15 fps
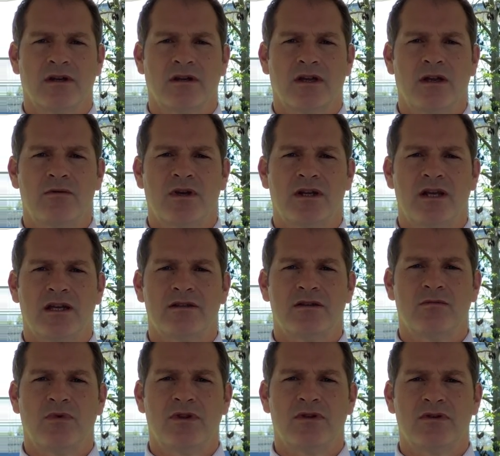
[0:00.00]
Keep
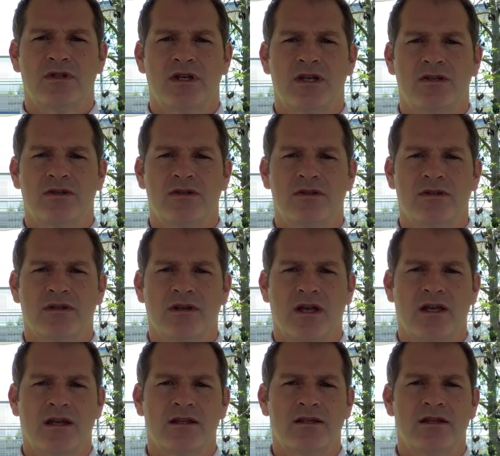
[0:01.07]
connected with your teachers
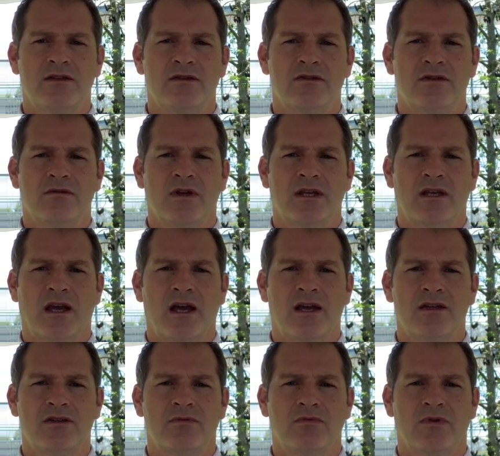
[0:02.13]
and continue to
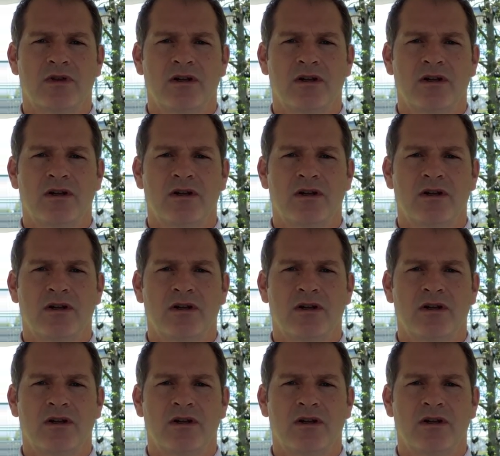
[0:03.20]
engage with the